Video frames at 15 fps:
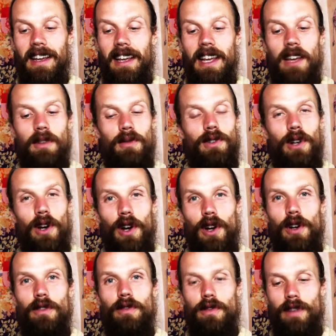It was
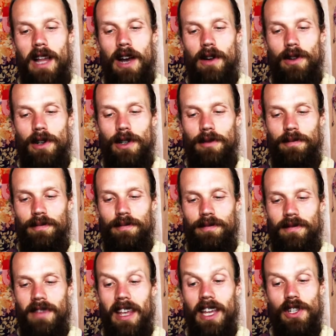her flower,
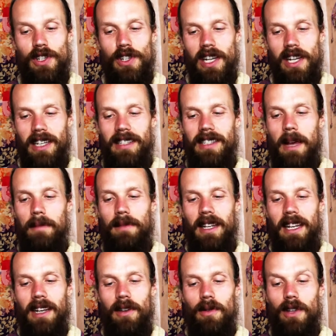and she accepted
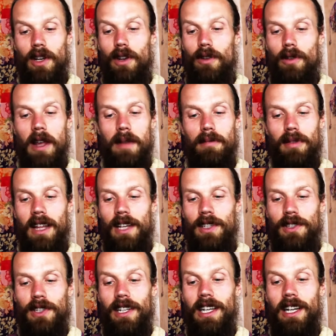it with a great
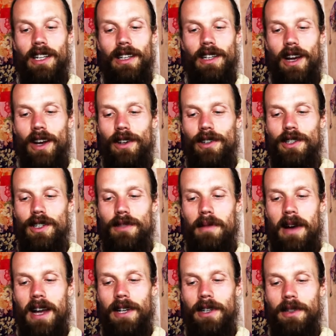pleasure and a large
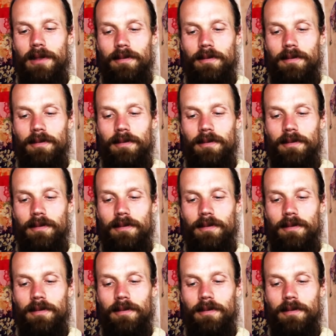smile.